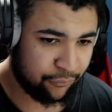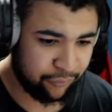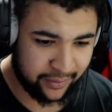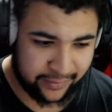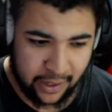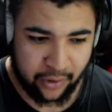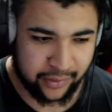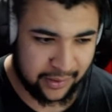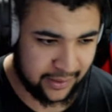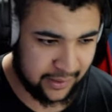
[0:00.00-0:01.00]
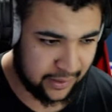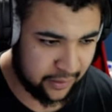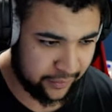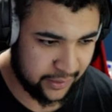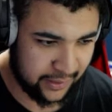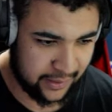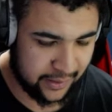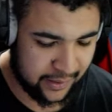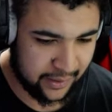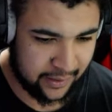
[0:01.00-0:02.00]
reset on the on the
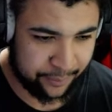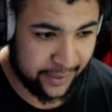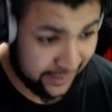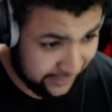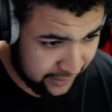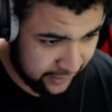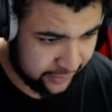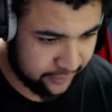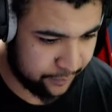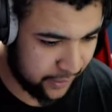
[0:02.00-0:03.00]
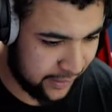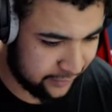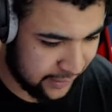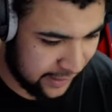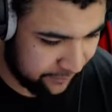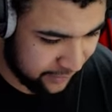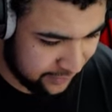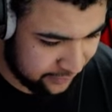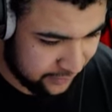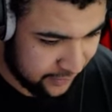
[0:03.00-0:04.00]
uh, P L E cards. But let's claim
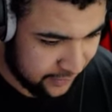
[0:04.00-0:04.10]
this.